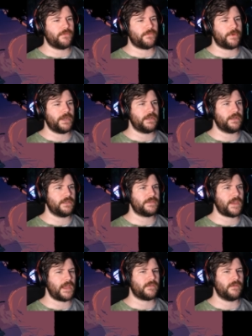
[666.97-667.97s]
have went in and
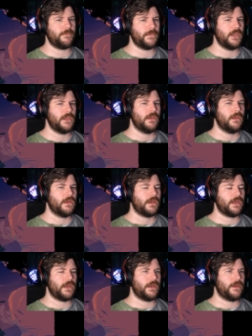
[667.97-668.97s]
attacked him.
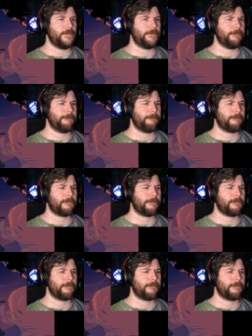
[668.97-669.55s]
Um,